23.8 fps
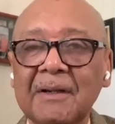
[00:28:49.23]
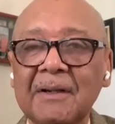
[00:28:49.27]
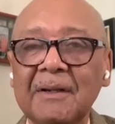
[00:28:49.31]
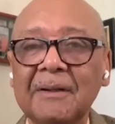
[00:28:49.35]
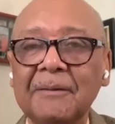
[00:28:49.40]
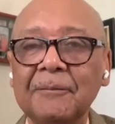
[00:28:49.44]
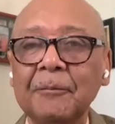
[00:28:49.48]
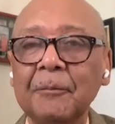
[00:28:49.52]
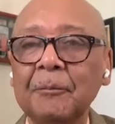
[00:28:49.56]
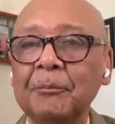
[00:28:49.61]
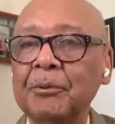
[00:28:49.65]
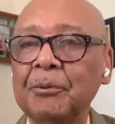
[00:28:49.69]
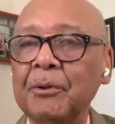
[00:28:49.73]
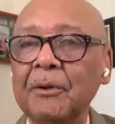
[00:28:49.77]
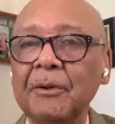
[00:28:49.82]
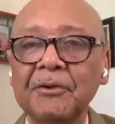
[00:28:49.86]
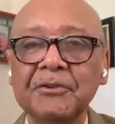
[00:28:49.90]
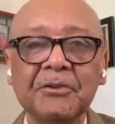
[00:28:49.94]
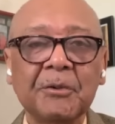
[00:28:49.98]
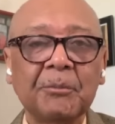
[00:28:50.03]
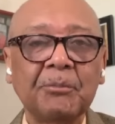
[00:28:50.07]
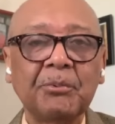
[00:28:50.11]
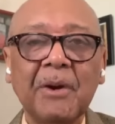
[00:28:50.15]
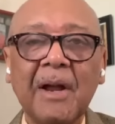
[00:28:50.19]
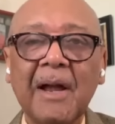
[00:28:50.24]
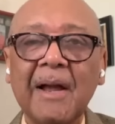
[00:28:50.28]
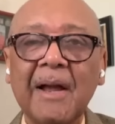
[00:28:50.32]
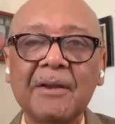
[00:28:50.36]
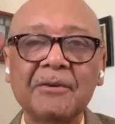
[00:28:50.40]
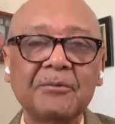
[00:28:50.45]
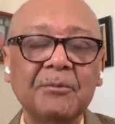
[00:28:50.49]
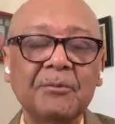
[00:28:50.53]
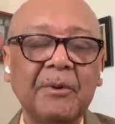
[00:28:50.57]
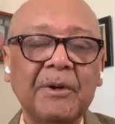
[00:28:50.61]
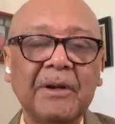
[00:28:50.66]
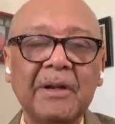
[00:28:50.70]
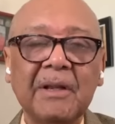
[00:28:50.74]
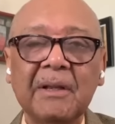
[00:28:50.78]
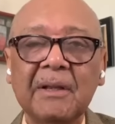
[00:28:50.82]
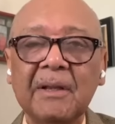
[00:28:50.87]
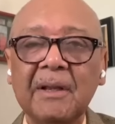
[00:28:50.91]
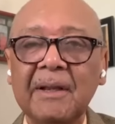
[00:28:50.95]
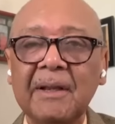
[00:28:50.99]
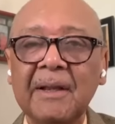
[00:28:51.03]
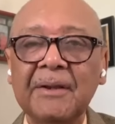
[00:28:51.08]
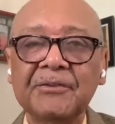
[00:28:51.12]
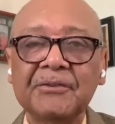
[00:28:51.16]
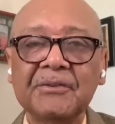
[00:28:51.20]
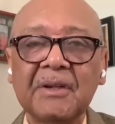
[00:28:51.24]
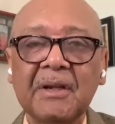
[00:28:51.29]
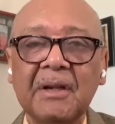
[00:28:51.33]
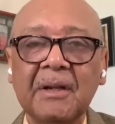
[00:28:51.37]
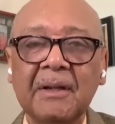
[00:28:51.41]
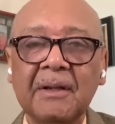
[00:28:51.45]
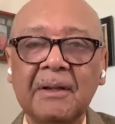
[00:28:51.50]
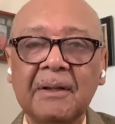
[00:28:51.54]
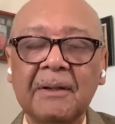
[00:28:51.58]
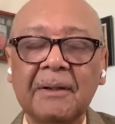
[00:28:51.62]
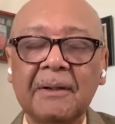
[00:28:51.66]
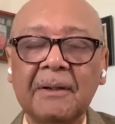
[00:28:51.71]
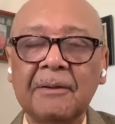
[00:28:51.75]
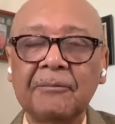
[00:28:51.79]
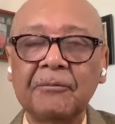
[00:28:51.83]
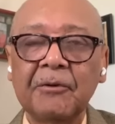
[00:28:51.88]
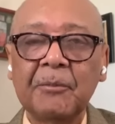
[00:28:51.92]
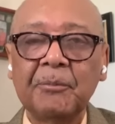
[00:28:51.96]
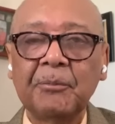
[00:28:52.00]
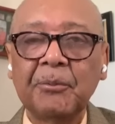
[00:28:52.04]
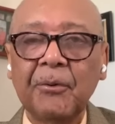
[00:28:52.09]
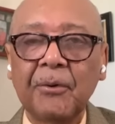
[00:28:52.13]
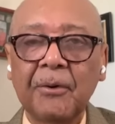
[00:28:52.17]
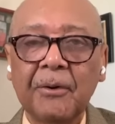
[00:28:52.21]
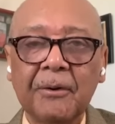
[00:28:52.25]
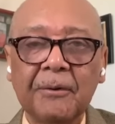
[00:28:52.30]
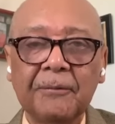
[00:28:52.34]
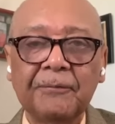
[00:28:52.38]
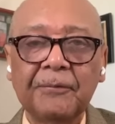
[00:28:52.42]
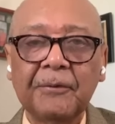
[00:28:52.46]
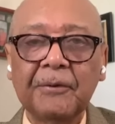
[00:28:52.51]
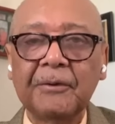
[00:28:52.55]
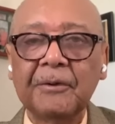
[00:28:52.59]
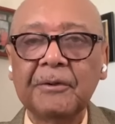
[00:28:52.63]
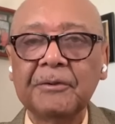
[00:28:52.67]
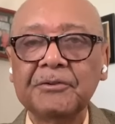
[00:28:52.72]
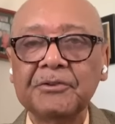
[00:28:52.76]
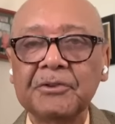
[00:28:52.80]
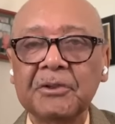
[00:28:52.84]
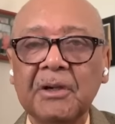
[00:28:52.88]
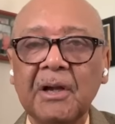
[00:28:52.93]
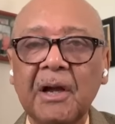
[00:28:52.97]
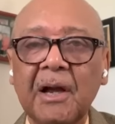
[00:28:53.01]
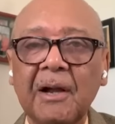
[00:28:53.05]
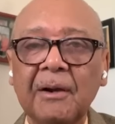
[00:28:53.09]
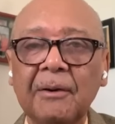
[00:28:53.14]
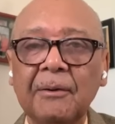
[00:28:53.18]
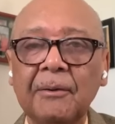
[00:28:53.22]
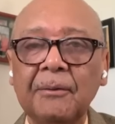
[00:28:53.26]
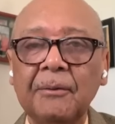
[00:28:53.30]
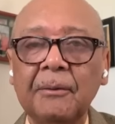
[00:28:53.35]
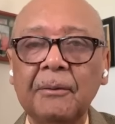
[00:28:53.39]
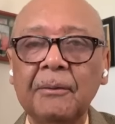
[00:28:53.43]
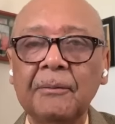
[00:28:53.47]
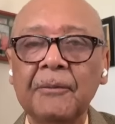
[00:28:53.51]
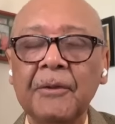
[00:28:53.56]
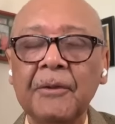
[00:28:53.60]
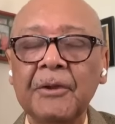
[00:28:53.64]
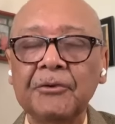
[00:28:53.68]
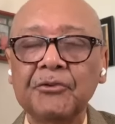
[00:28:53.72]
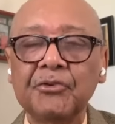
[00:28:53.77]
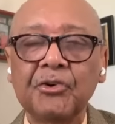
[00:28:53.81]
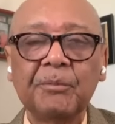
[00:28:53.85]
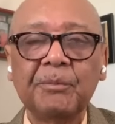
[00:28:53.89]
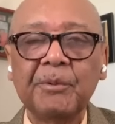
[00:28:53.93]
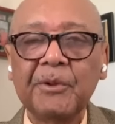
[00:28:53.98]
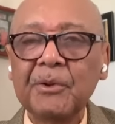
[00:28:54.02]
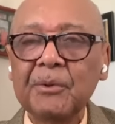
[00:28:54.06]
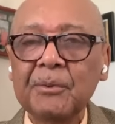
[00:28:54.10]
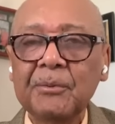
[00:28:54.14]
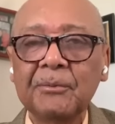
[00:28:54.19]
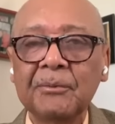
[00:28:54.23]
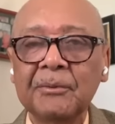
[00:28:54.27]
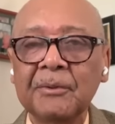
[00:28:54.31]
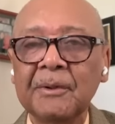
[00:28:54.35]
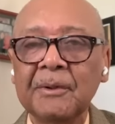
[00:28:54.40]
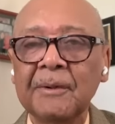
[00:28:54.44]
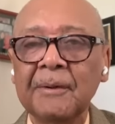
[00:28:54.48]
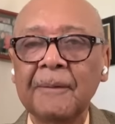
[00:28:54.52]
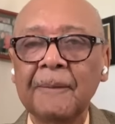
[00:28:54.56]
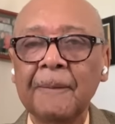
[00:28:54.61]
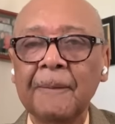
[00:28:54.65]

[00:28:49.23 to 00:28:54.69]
Pulitzer Prize winning a reporter for the Chicago Tribune.